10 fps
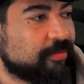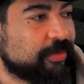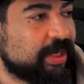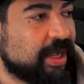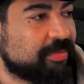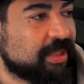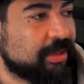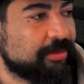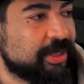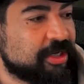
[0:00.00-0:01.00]
Re up the
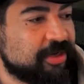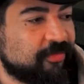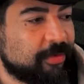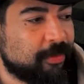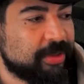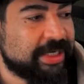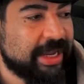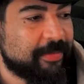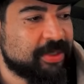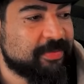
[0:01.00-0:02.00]
heal reduction for more
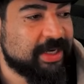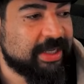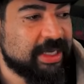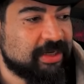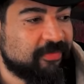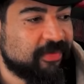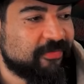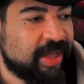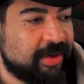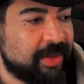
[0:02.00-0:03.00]
damage mitigation
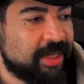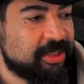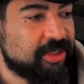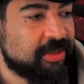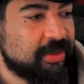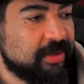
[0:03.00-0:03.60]
from Venomage.